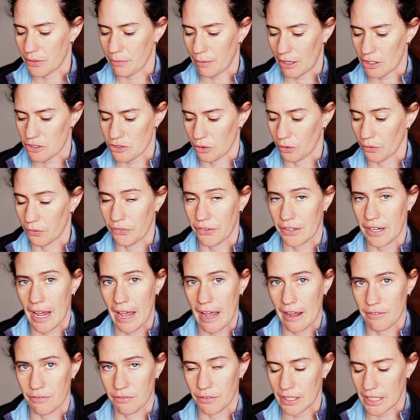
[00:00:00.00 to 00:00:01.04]
thresholds in
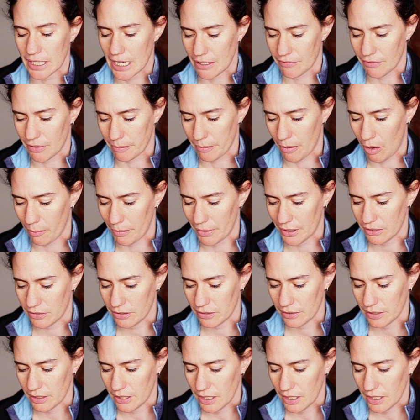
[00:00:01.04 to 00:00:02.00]
every given moment.